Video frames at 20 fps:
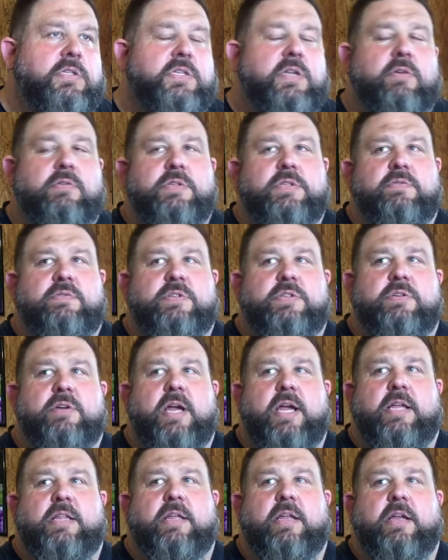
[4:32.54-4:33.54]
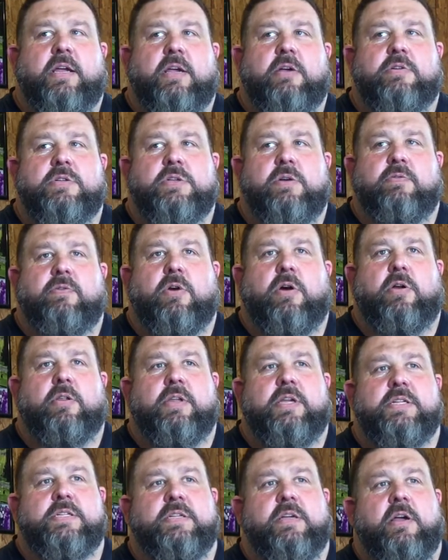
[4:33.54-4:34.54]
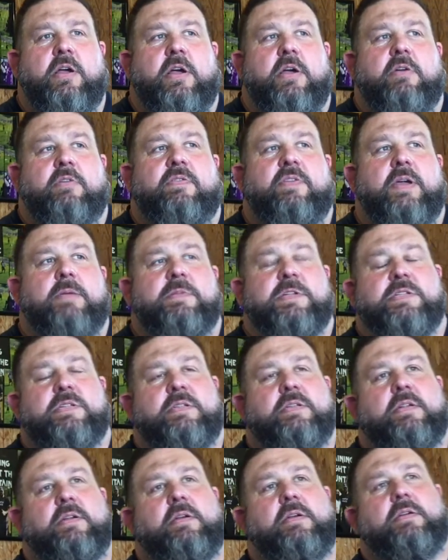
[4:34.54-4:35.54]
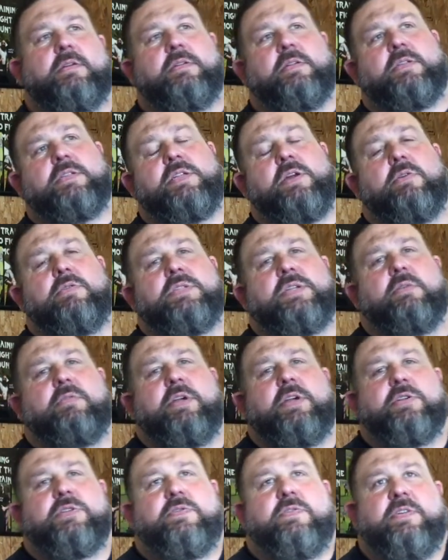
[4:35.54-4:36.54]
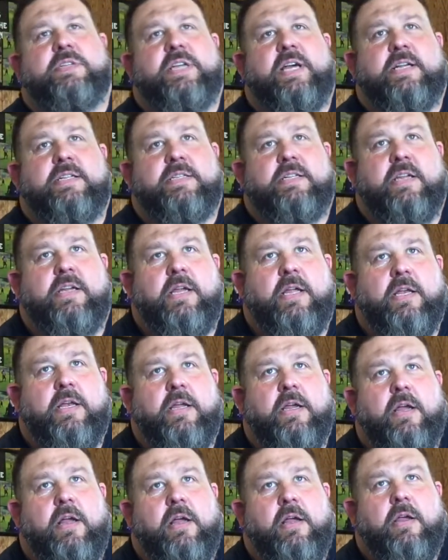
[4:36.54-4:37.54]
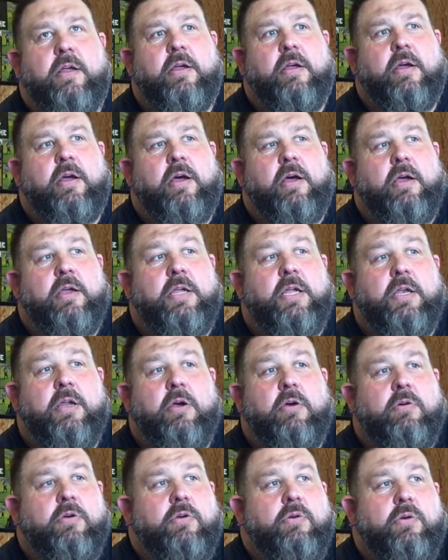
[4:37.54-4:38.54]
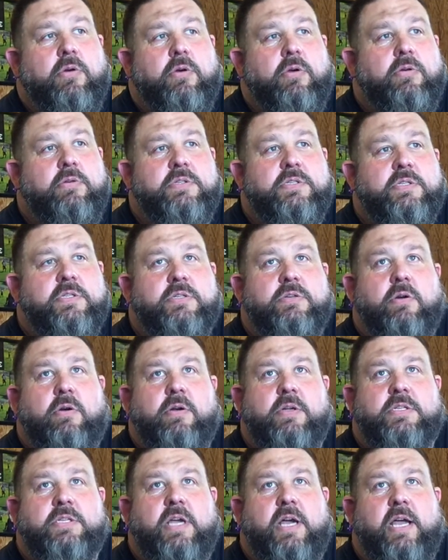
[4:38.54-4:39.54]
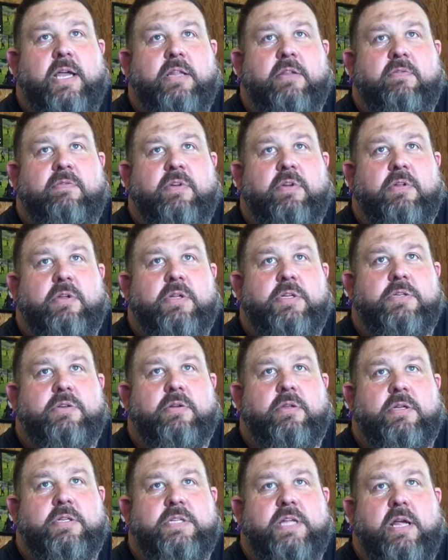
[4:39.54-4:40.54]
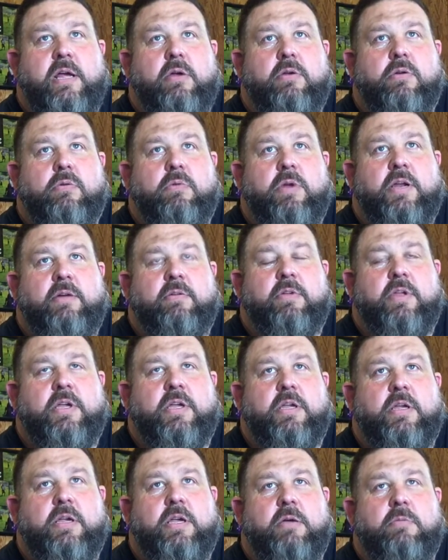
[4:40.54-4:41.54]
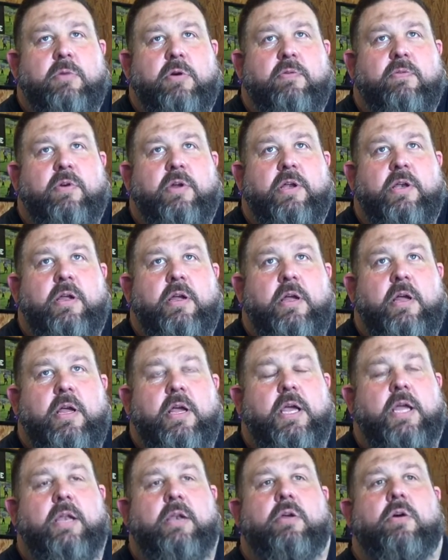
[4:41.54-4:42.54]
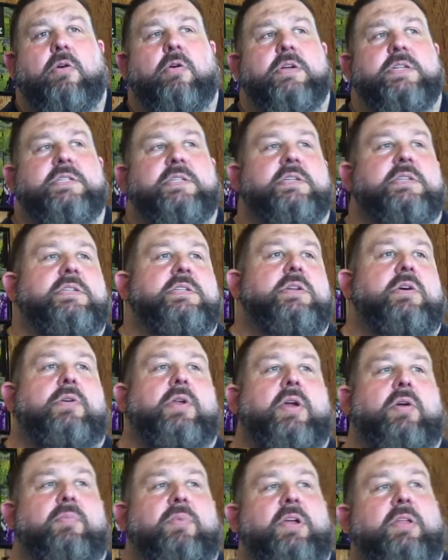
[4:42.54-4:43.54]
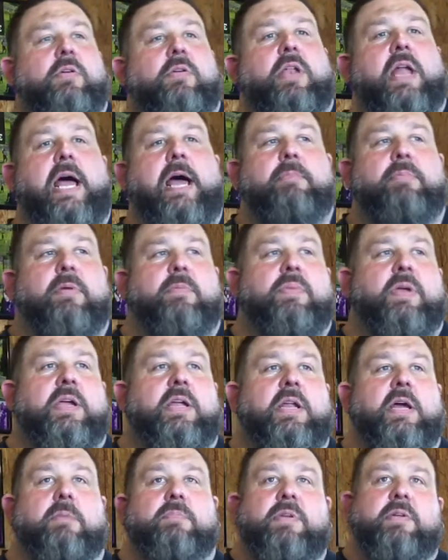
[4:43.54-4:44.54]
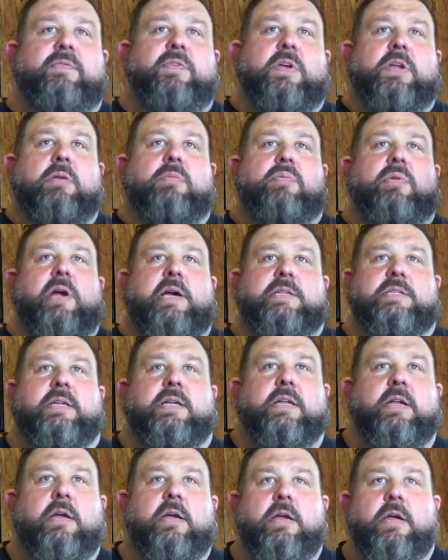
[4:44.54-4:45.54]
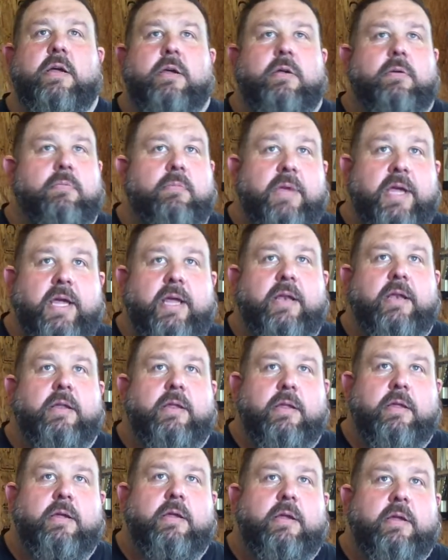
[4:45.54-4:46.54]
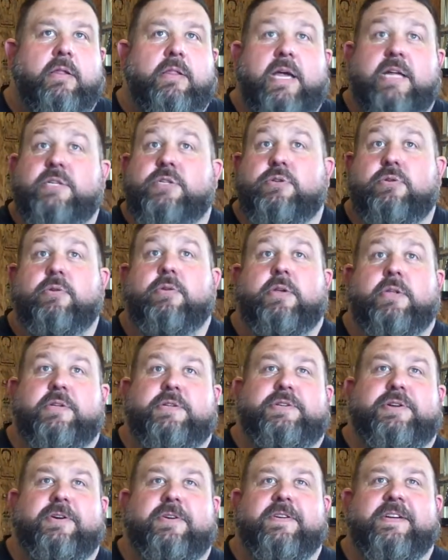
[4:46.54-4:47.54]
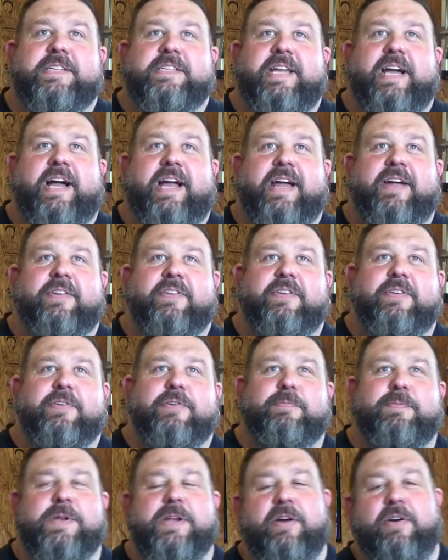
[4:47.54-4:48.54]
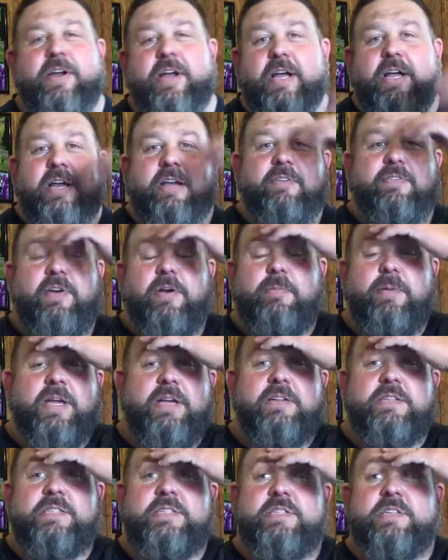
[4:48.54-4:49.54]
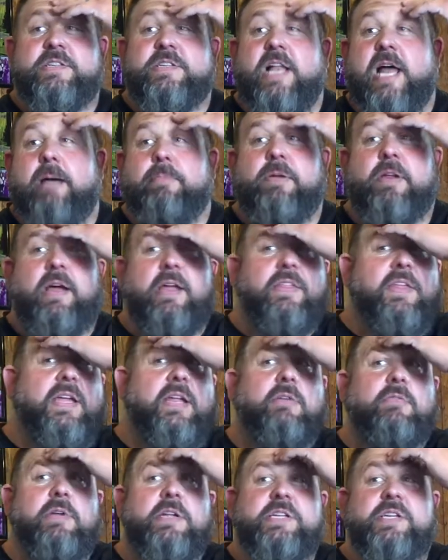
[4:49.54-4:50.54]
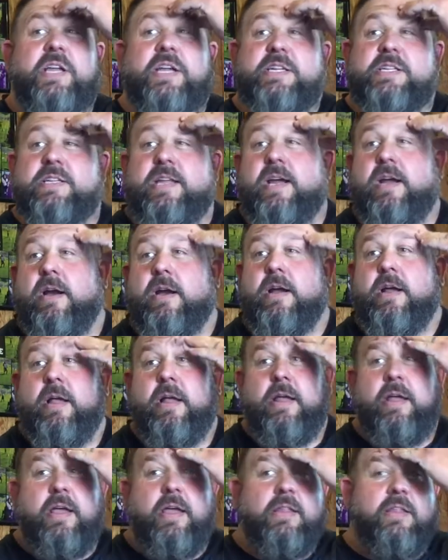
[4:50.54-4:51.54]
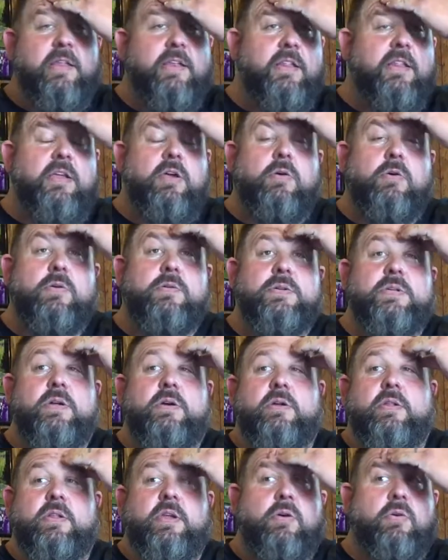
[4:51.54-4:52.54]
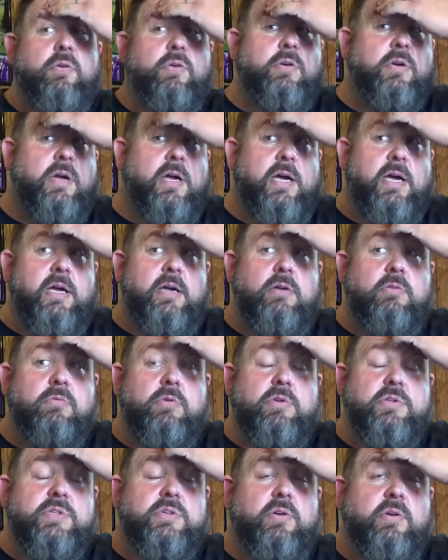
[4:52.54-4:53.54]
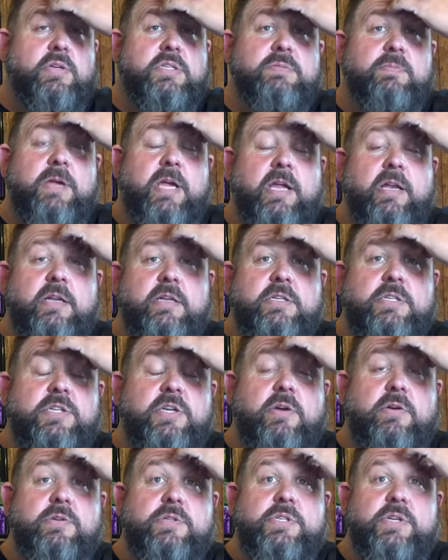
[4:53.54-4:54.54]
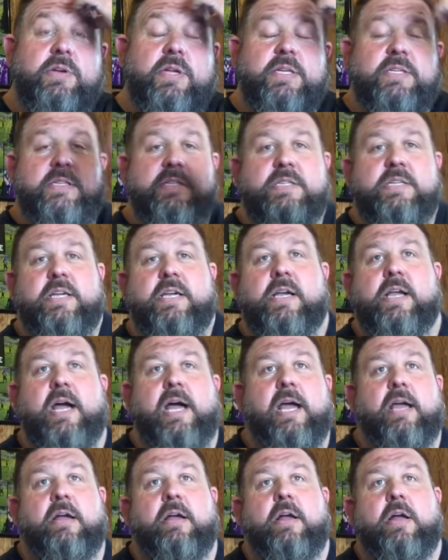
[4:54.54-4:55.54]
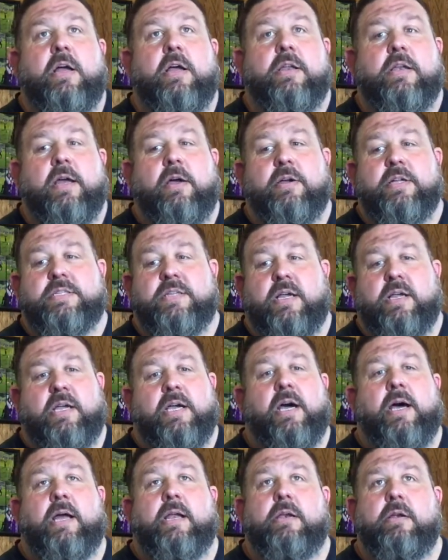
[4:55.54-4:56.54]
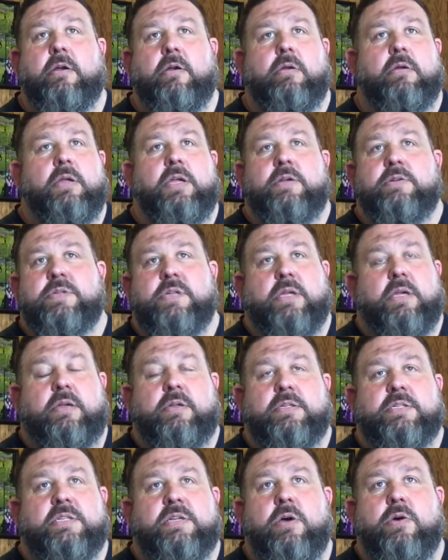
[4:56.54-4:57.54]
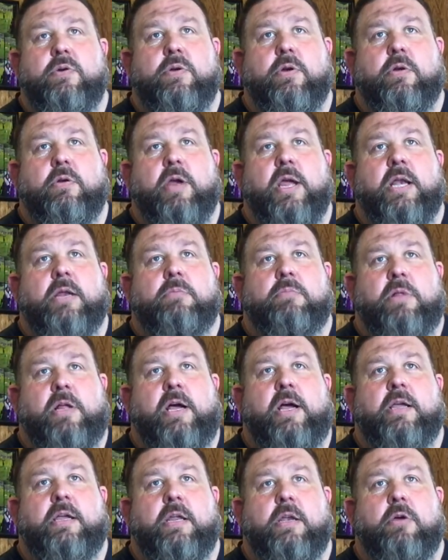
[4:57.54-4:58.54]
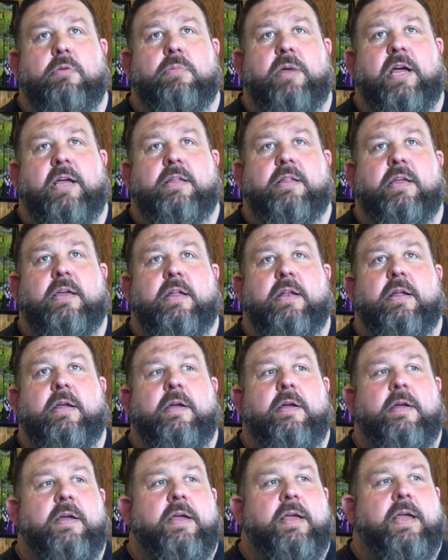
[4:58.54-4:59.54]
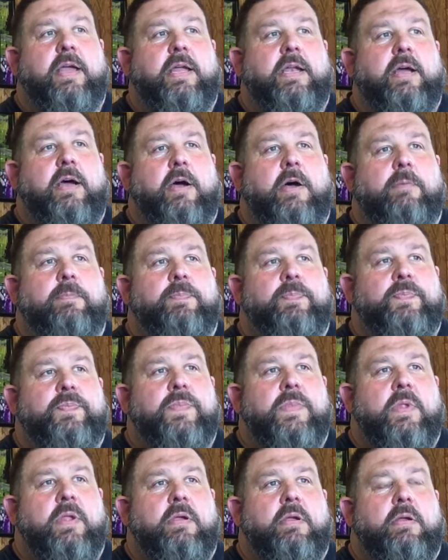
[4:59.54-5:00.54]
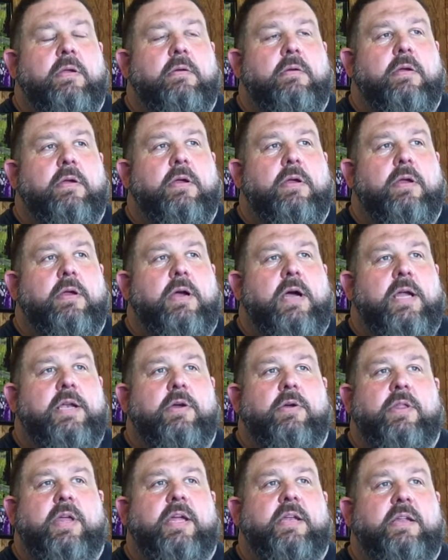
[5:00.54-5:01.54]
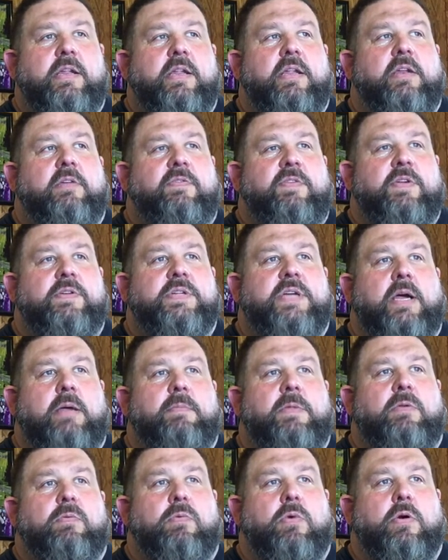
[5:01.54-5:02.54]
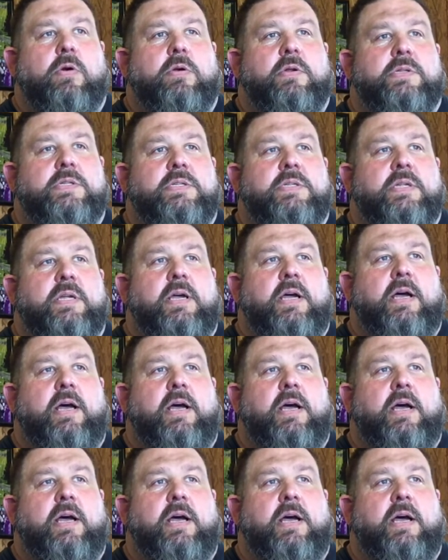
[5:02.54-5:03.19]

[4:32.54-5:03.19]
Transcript: Stones of Strength, and it goes over all these famous stones that were used for testing, and who's the strongest guy in the village or the town or whatever that can come over and hoist this stone up, either lap it, pick it up, and if you can press it, man, that's truly the strongest guy out of the group. If everybody else is just lapping it, I think it originates there. And then in the older World's Strongest Man and shows, you get to see a guy. Now it's a cut, usually stone or granite block, back then, and I know they did it a few times in Worlds.